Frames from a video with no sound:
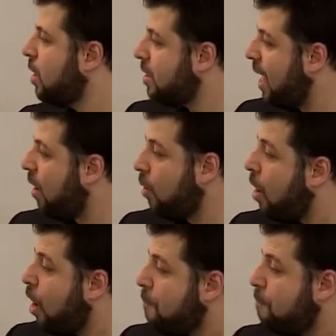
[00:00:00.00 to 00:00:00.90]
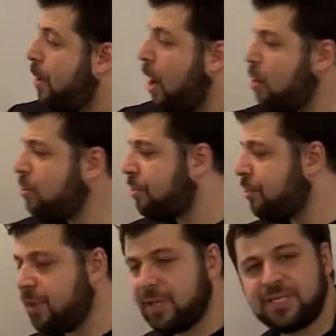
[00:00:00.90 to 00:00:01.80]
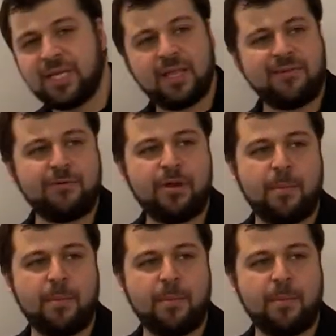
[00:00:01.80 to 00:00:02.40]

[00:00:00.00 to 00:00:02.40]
Now, both delivery